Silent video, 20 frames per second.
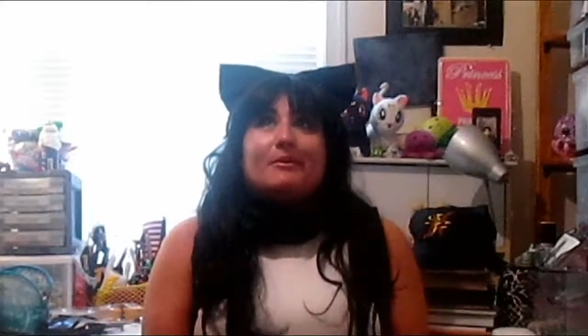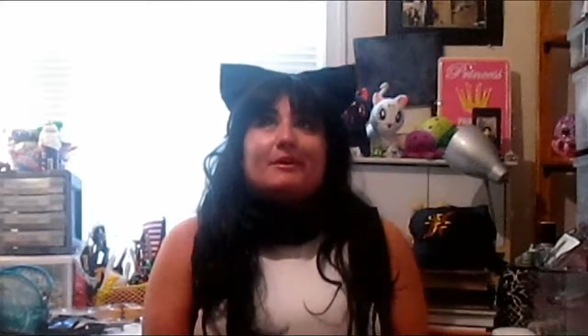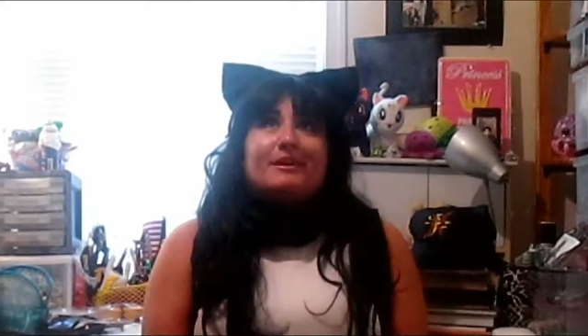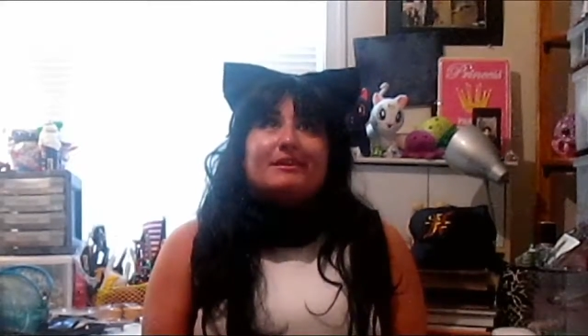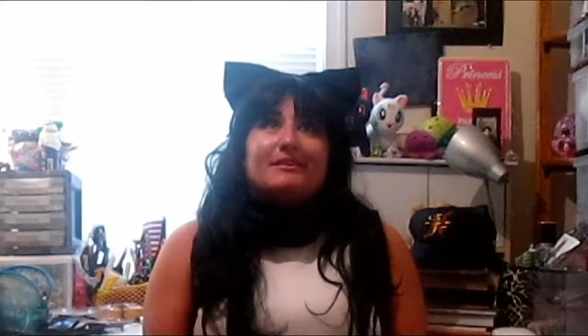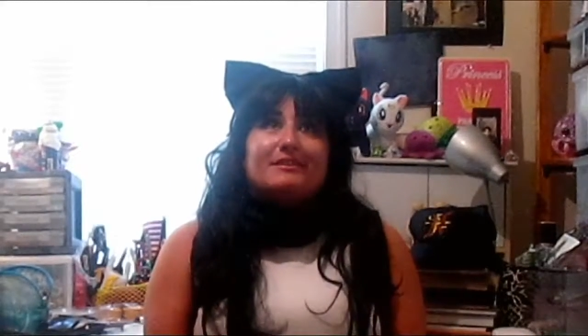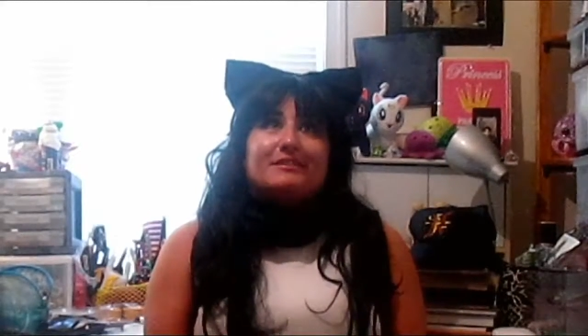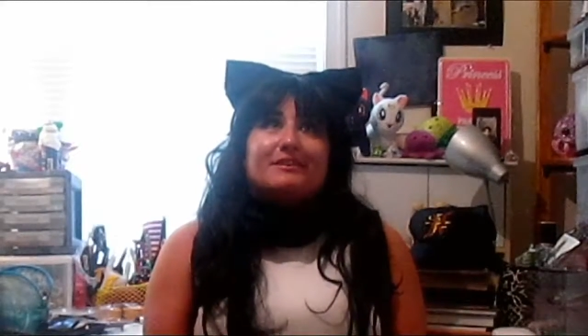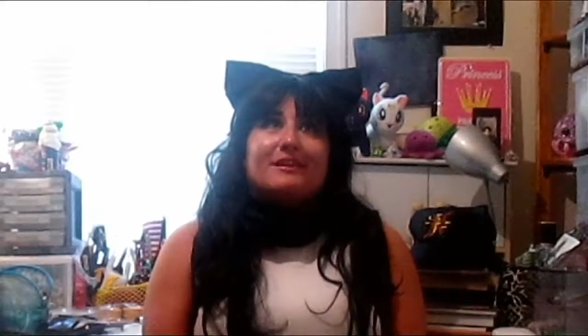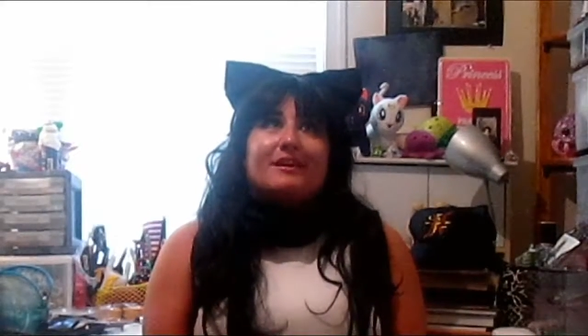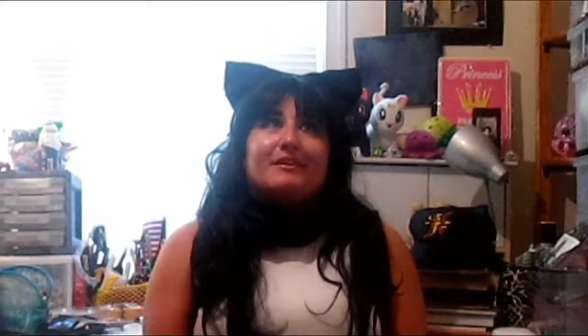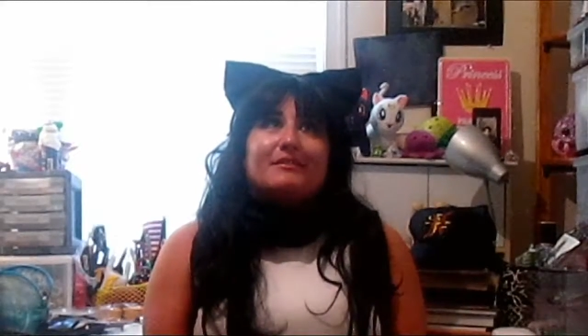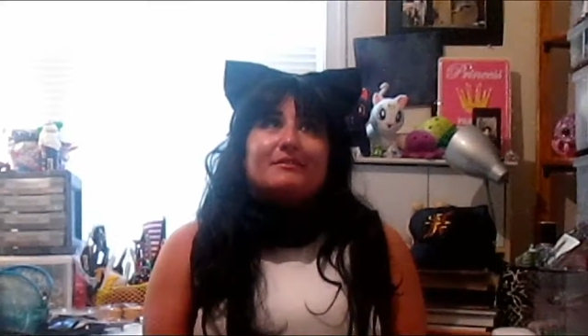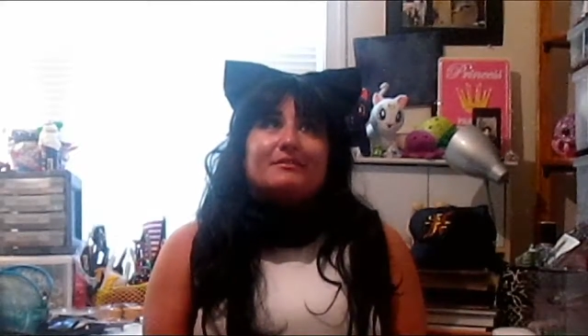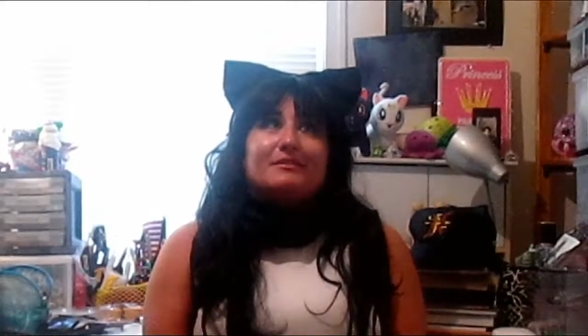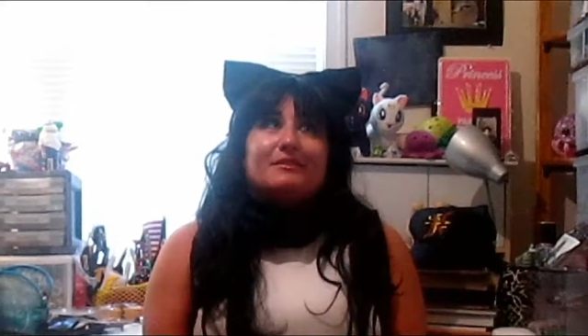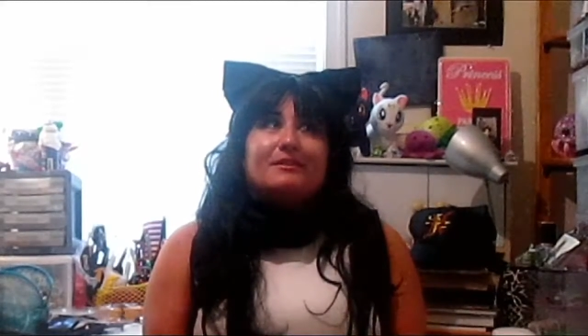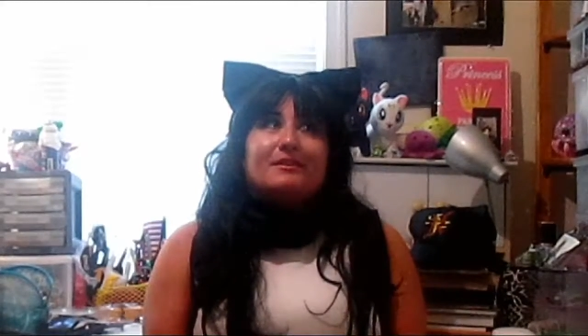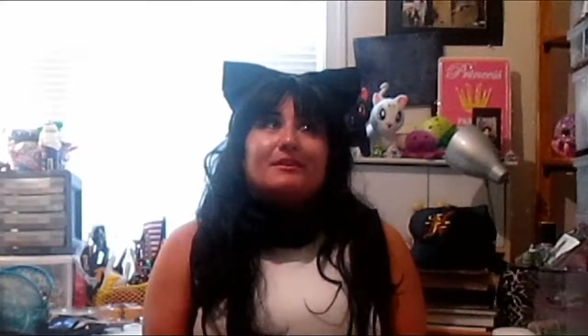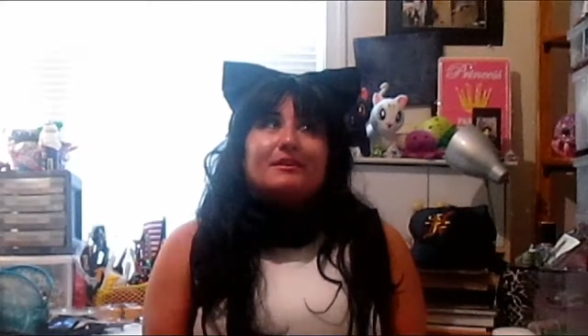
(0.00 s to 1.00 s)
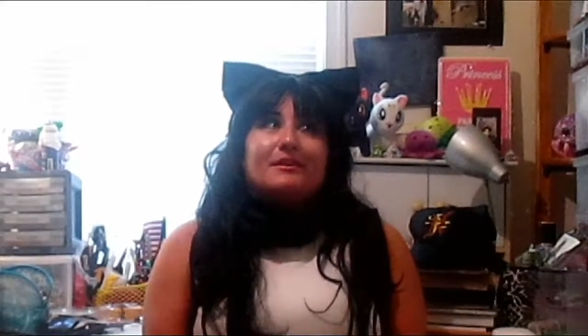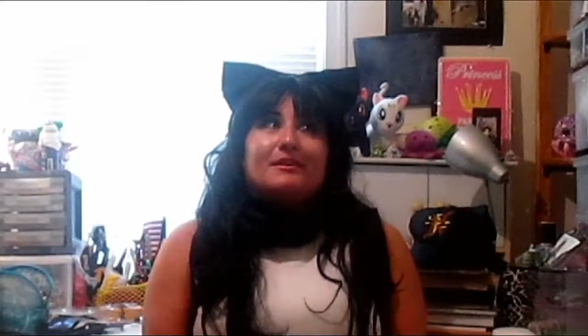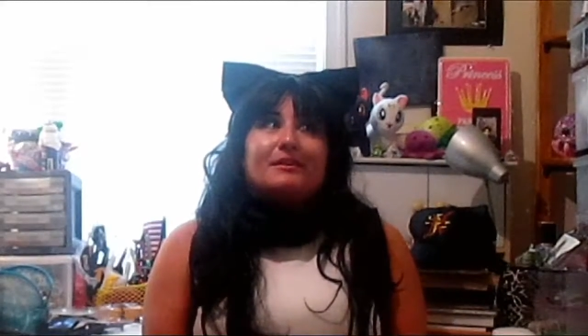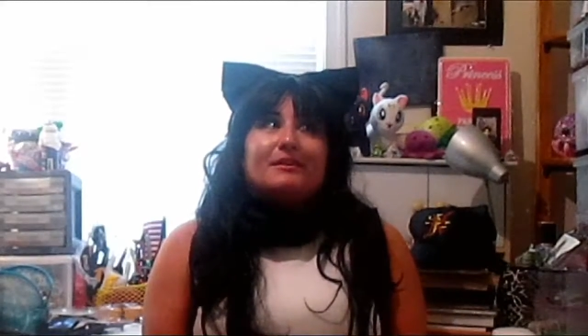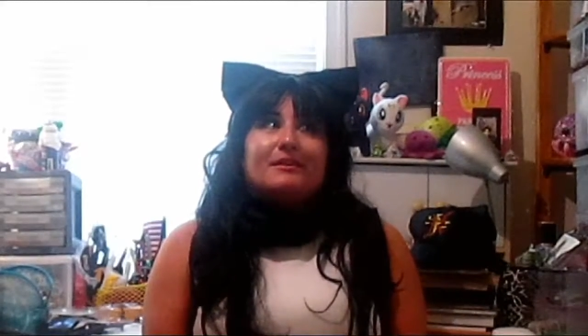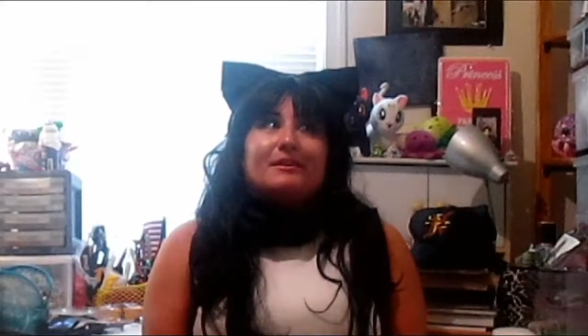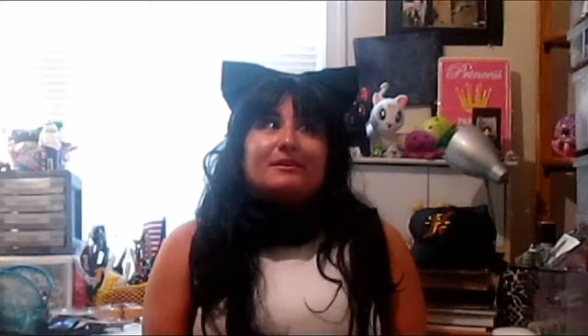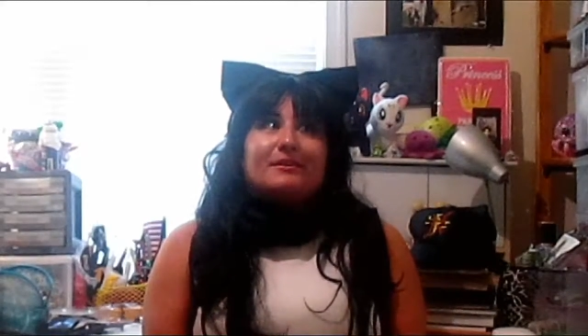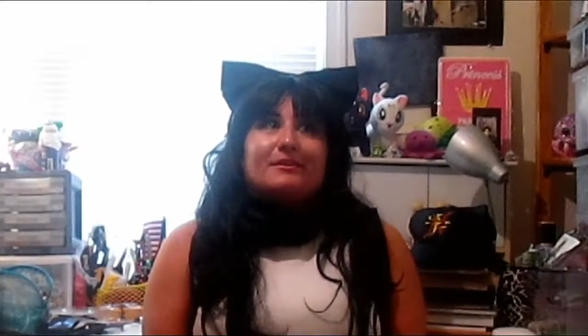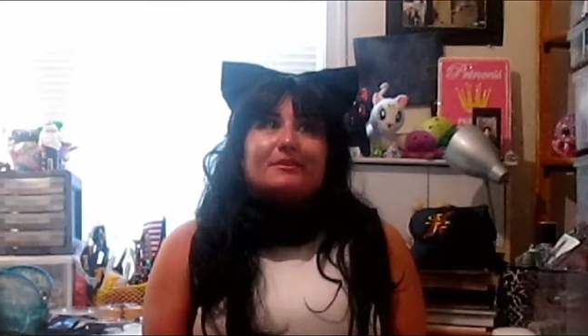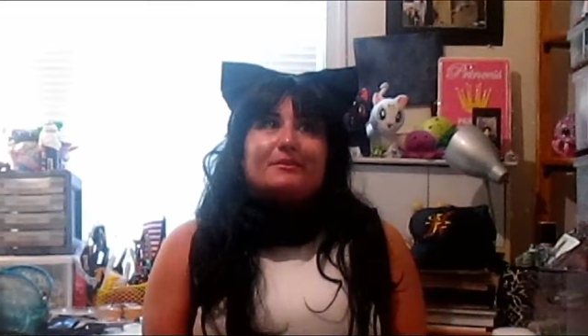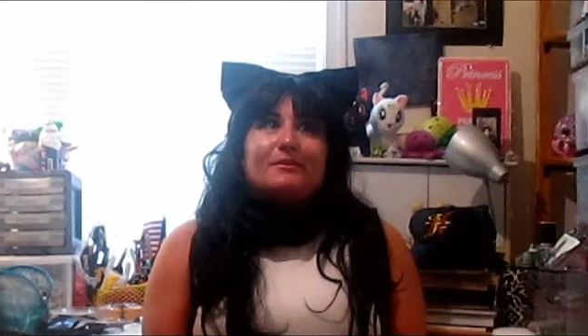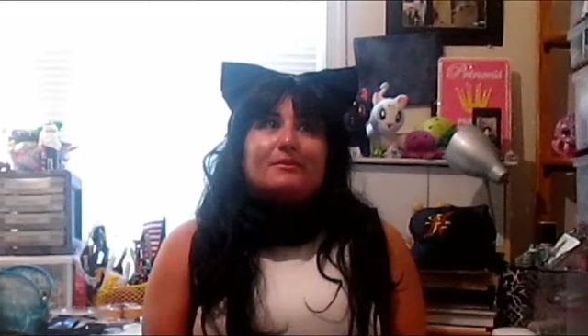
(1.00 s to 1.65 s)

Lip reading: has gotten like